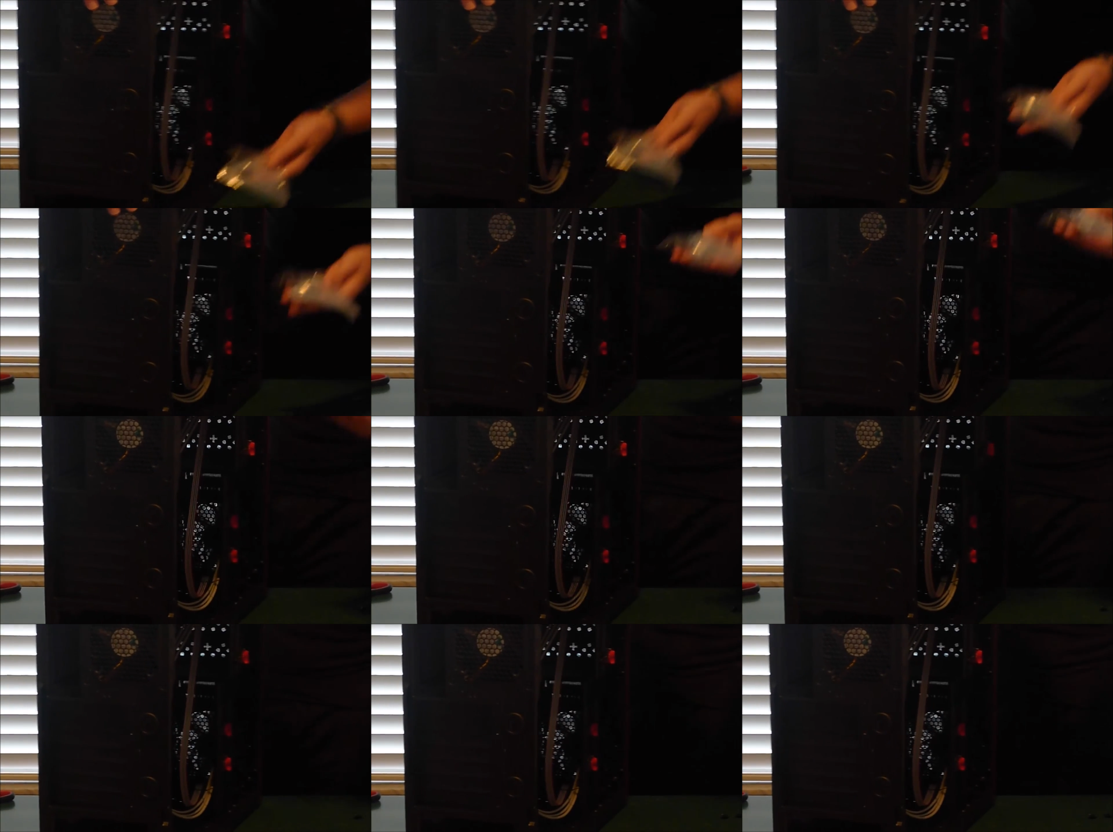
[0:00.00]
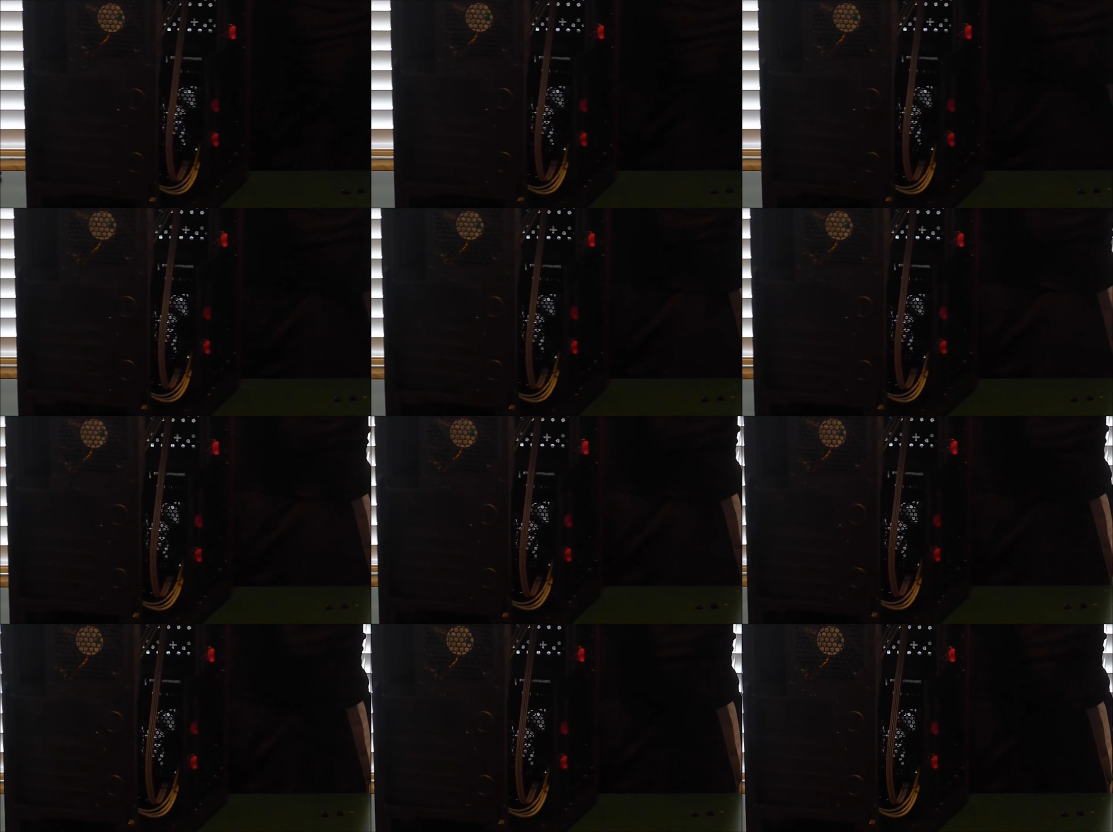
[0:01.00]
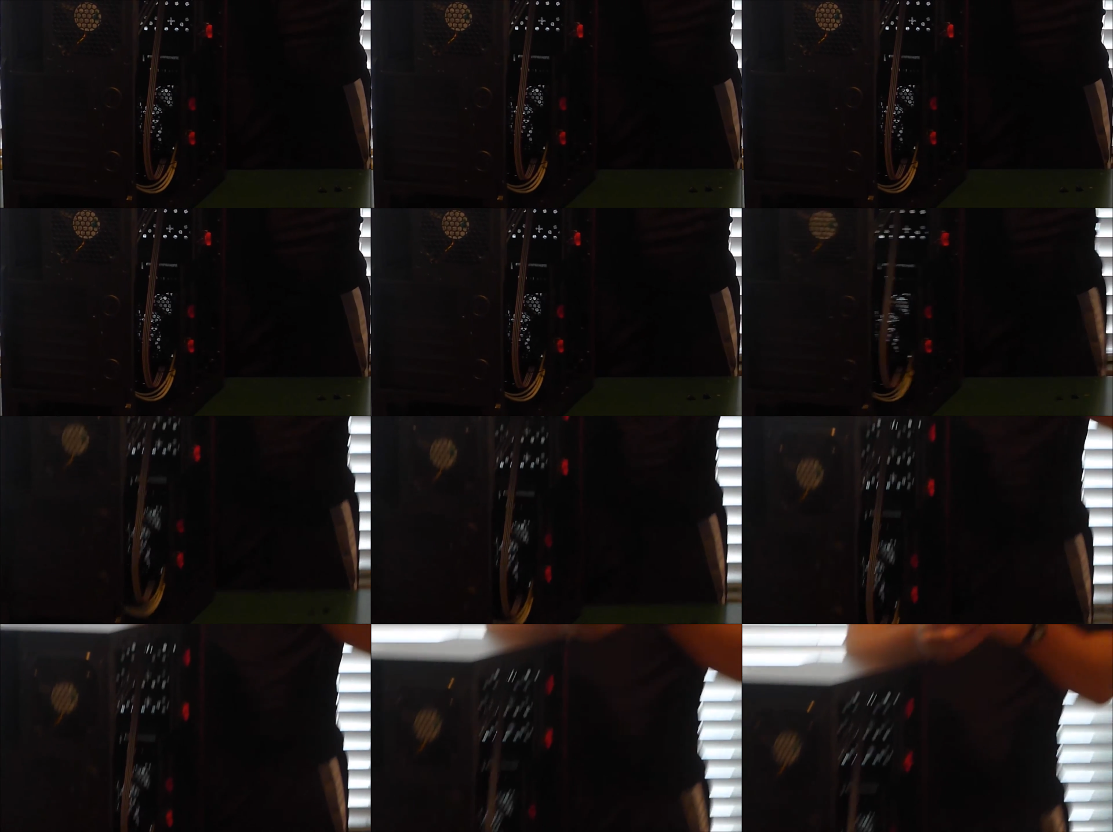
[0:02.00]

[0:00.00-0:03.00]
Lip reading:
[unreadable: no face in view]